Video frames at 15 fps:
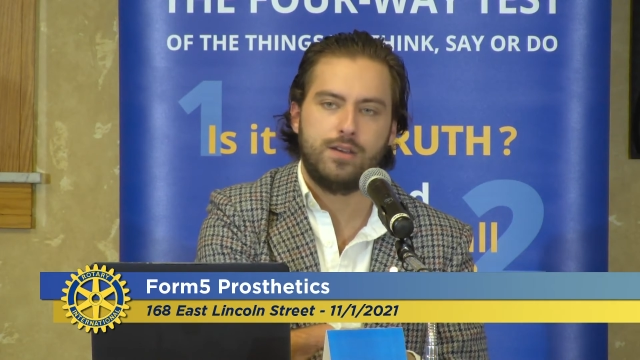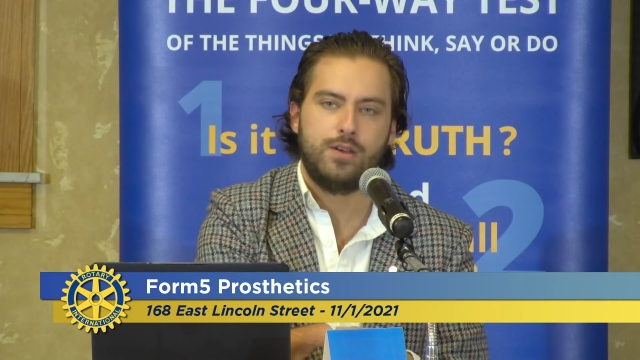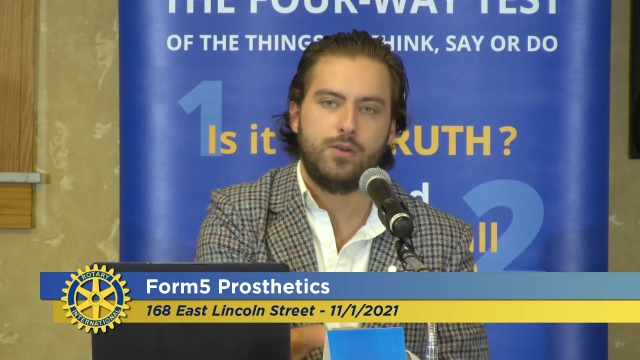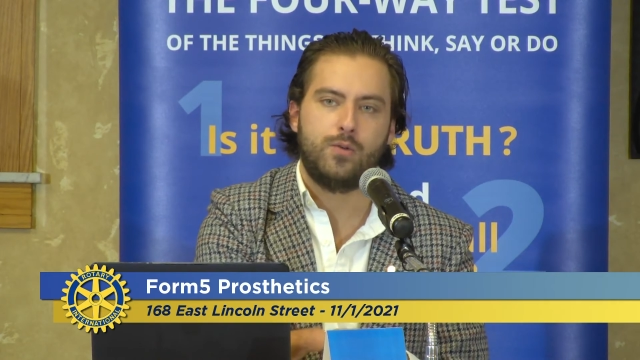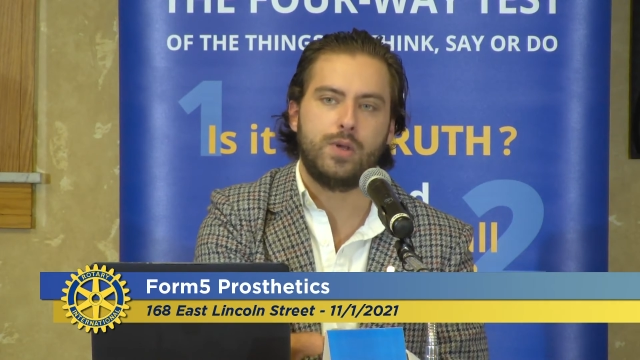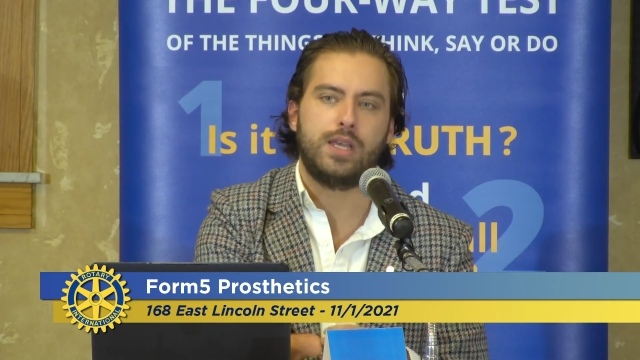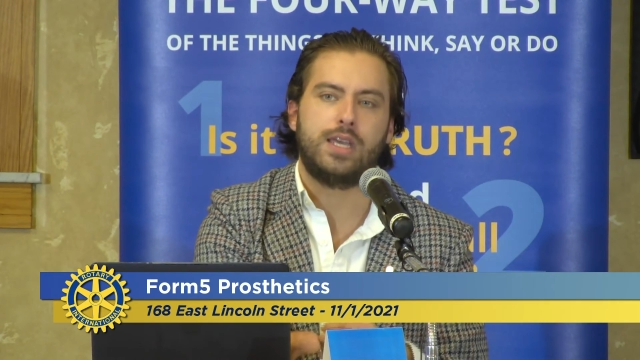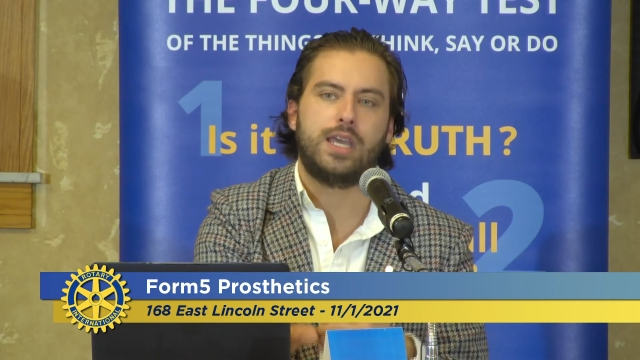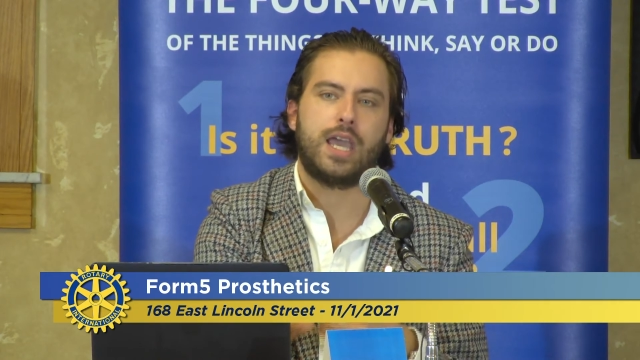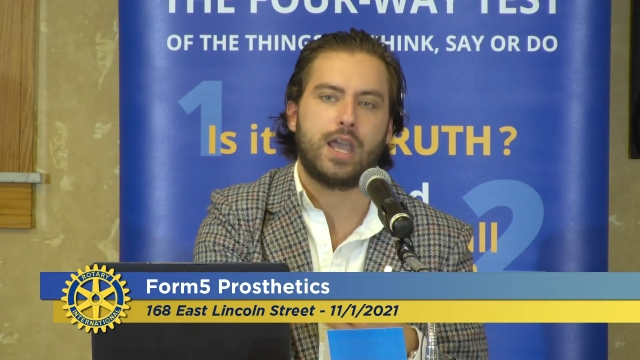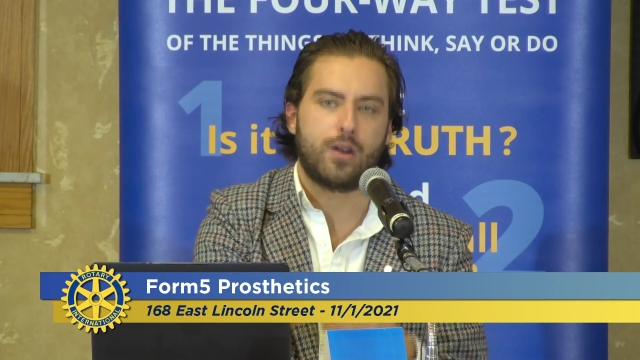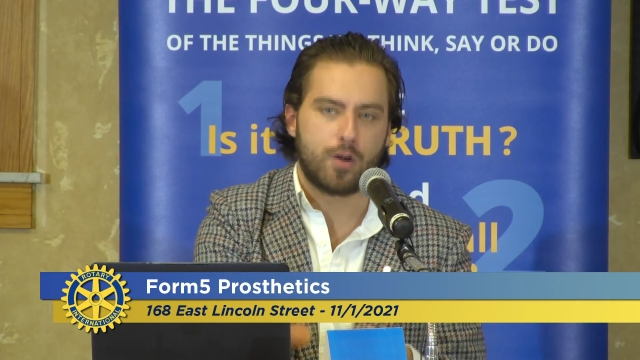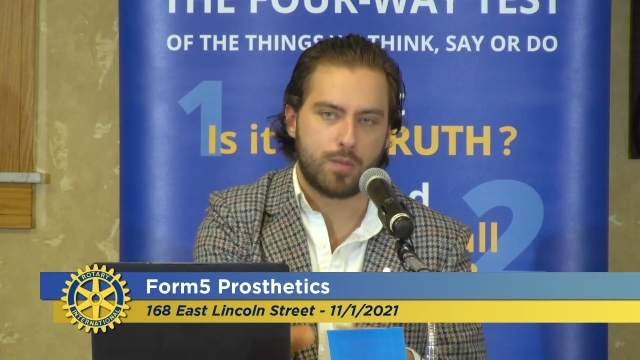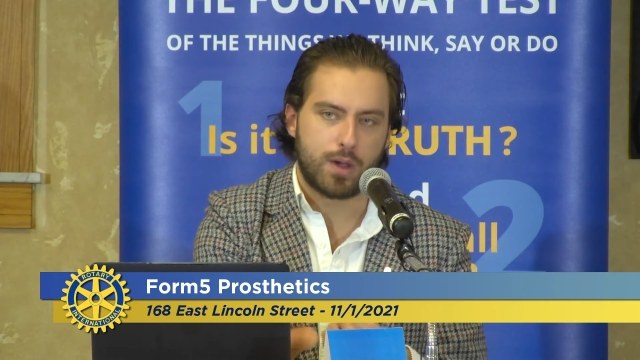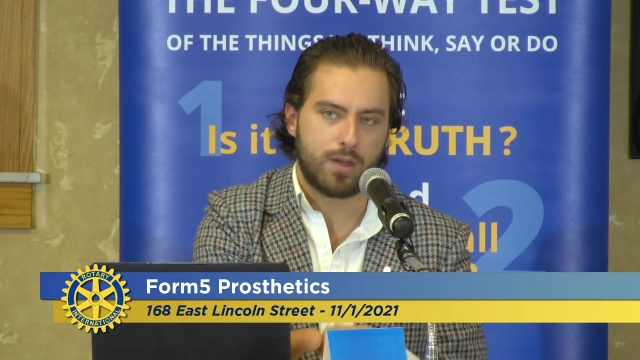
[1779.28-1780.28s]
we
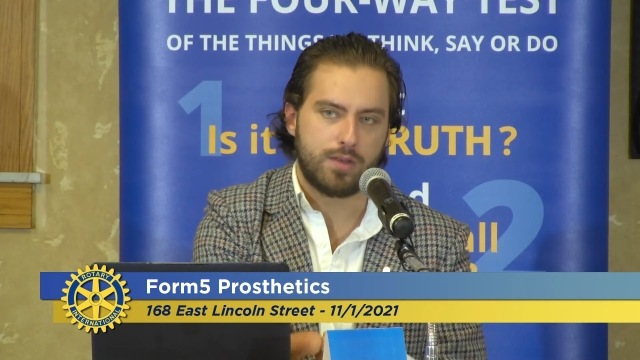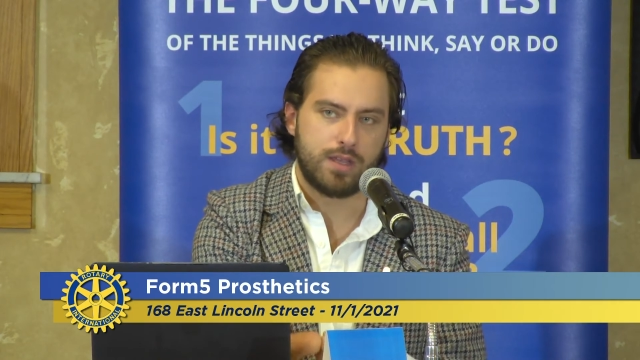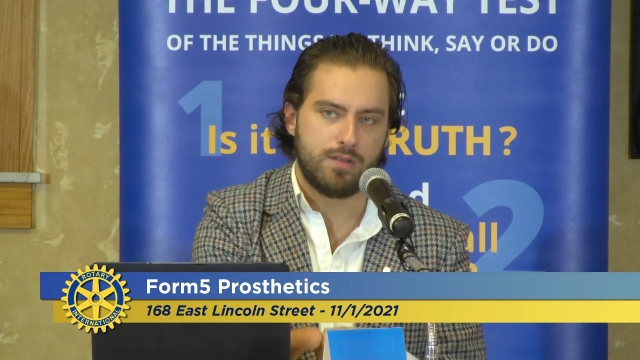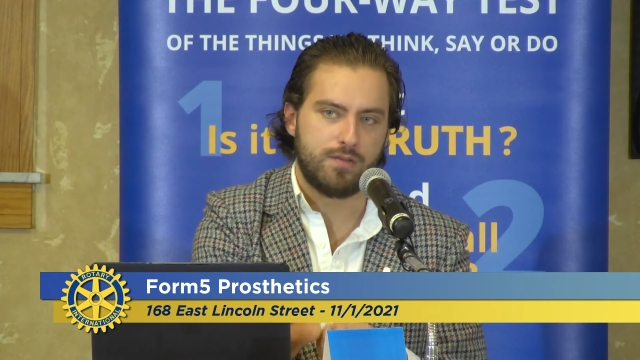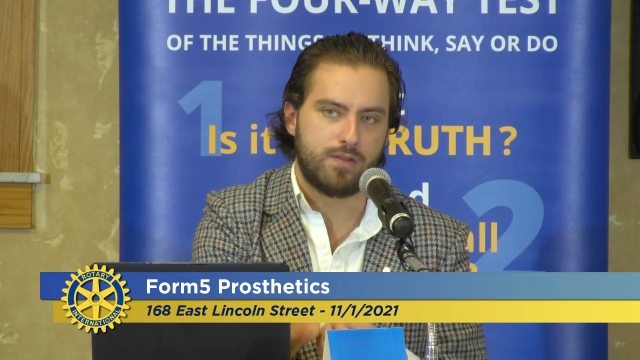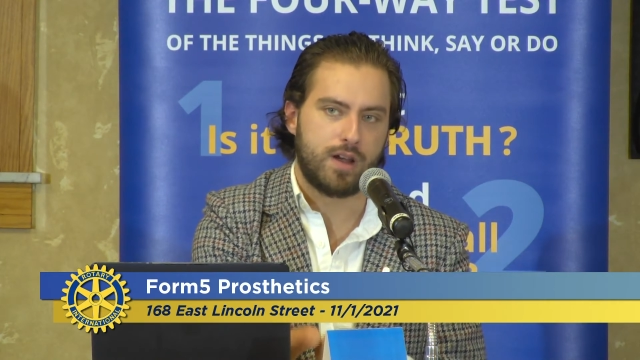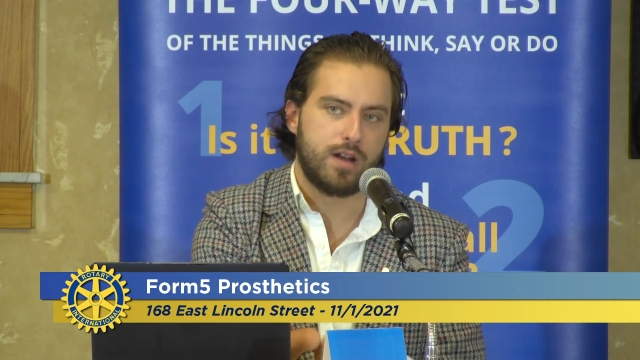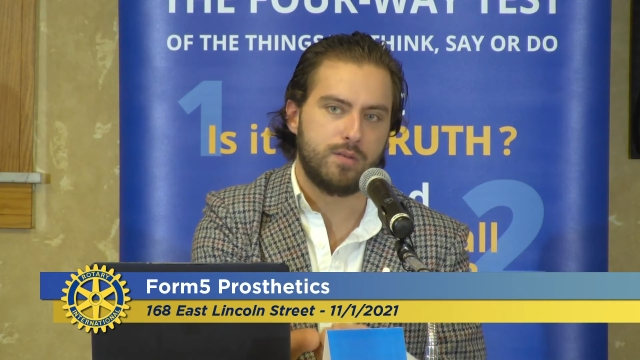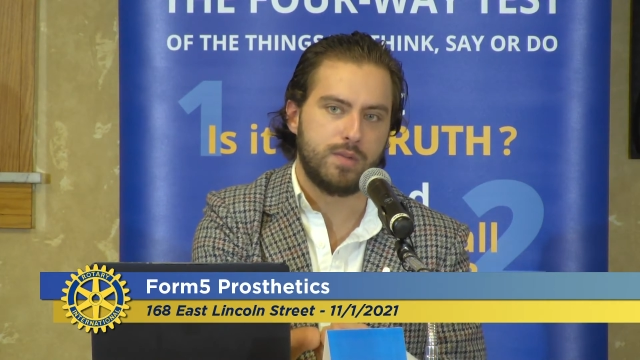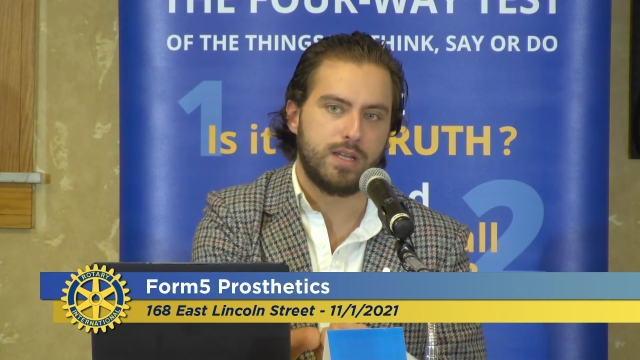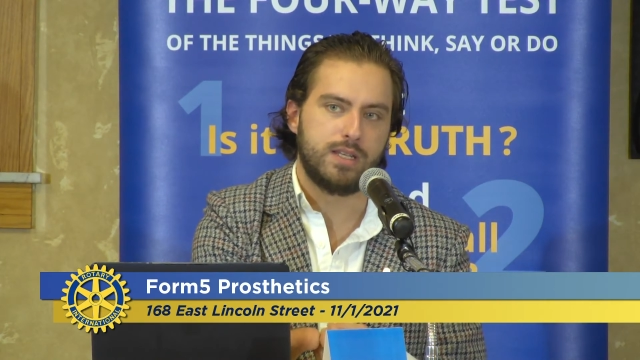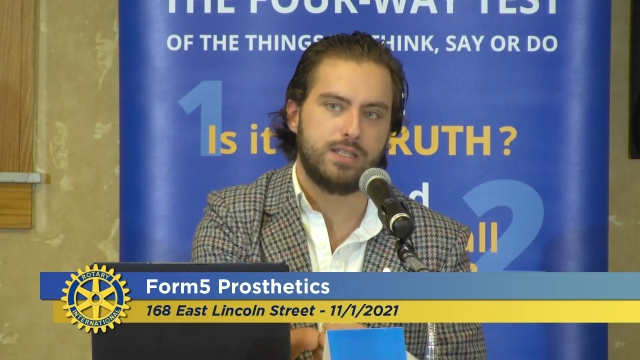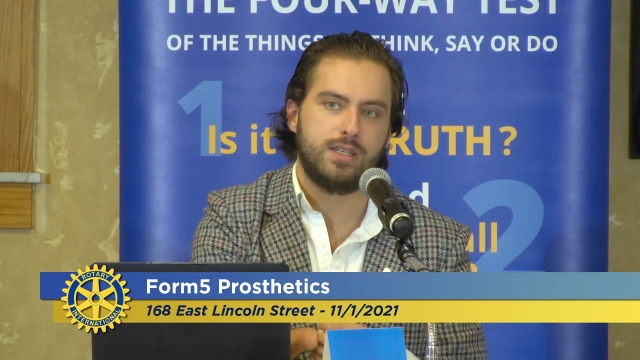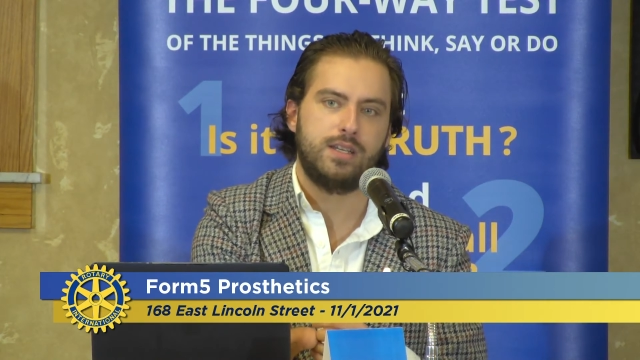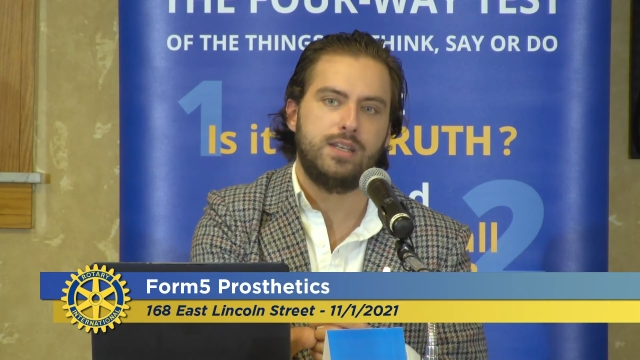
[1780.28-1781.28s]
care about the
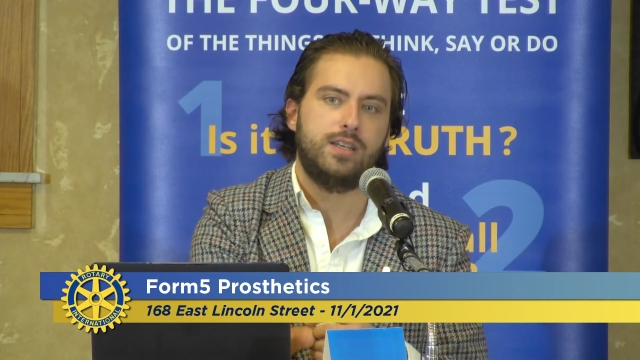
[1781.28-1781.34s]
environment,